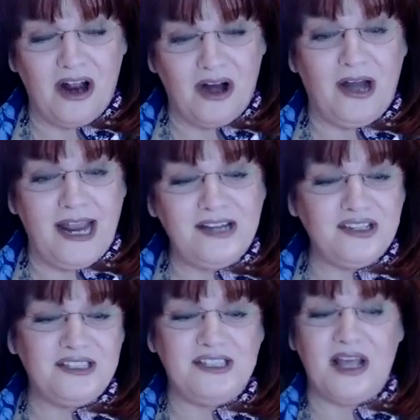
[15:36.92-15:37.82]
our
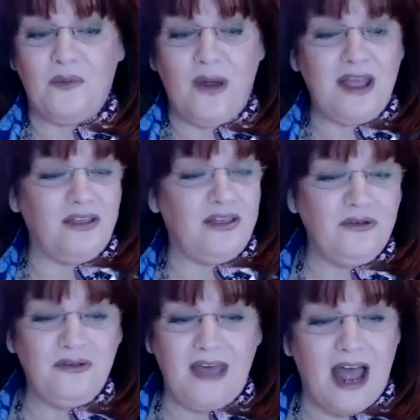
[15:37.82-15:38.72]
agents that went
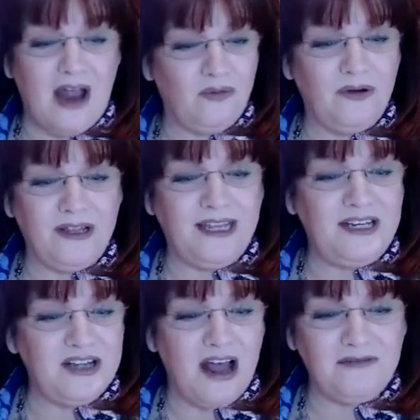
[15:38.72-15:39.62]
through that really
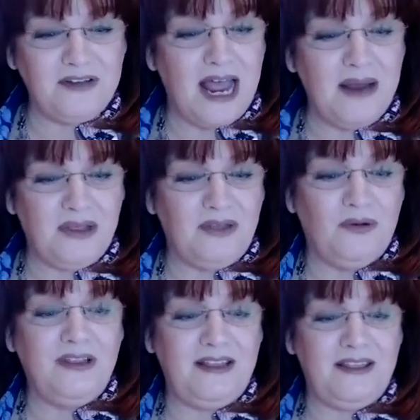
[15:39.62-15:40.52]
tough time, and
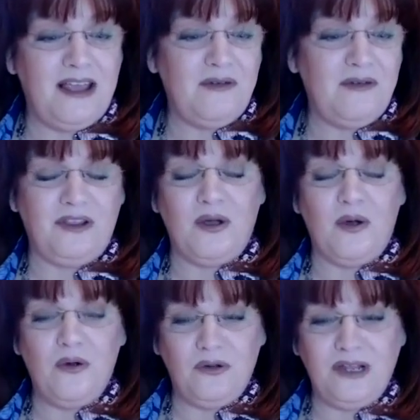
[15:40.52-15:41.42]
really they were
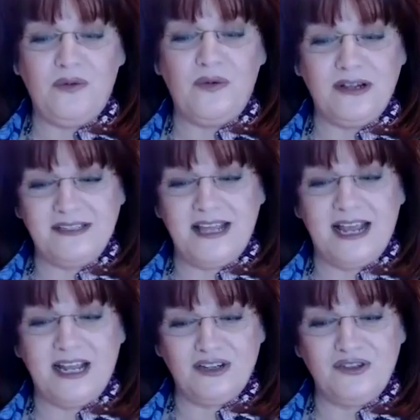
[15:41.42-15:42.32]
the only ones
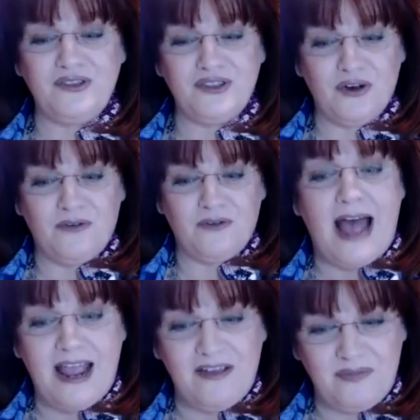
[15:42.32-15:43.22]
that could
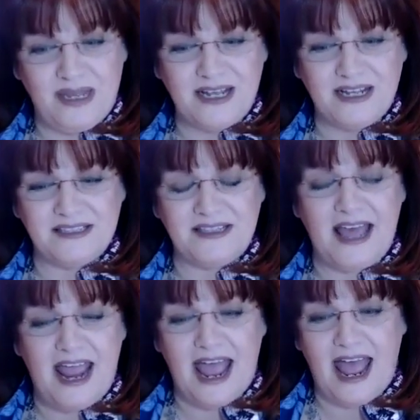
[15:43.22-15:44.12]
survive because
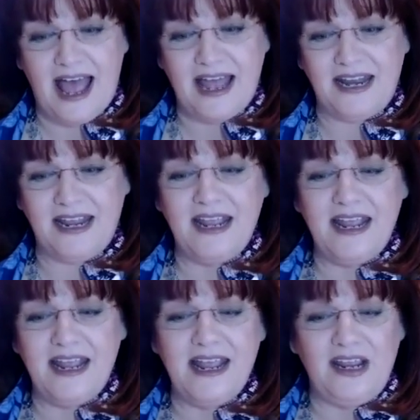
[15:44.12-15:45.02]
they had,
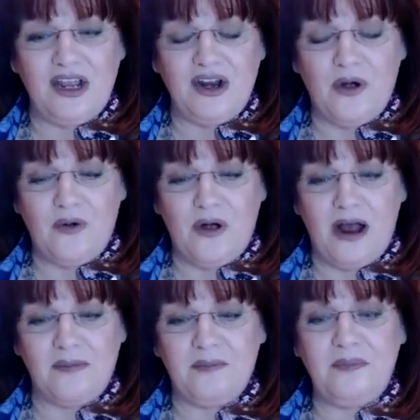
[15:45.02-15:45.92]

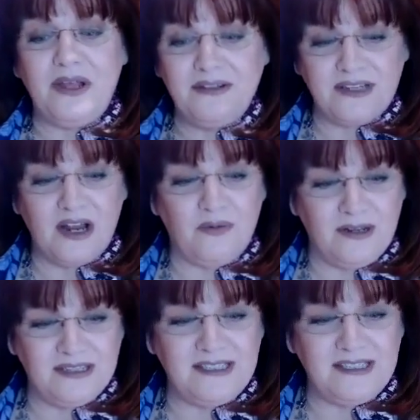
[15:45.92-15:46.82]
built a real
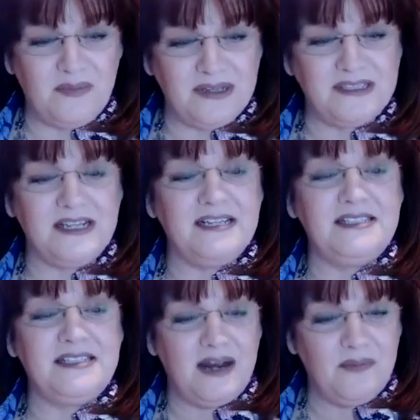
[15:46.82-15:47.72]
estate
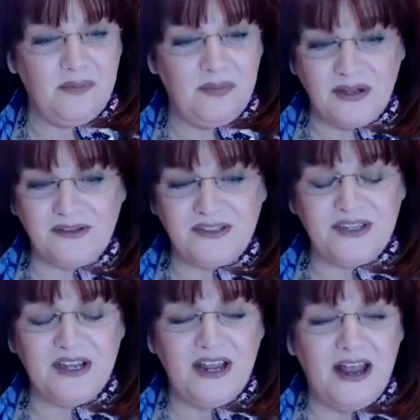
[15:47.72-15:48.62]
business. They built,
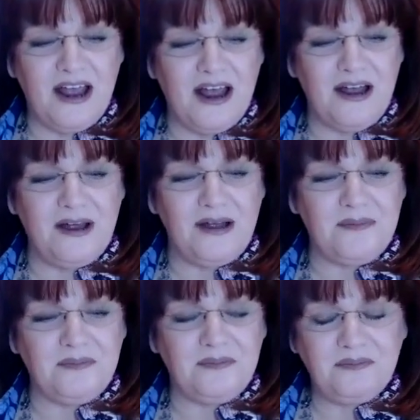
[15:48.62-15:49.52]

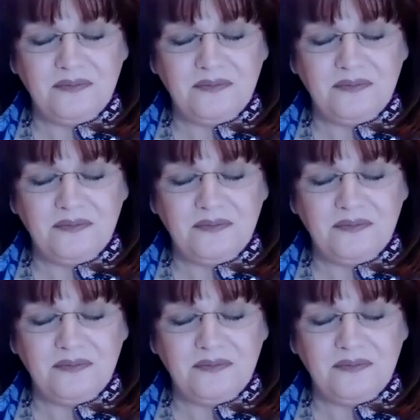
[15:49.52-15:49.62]
repeat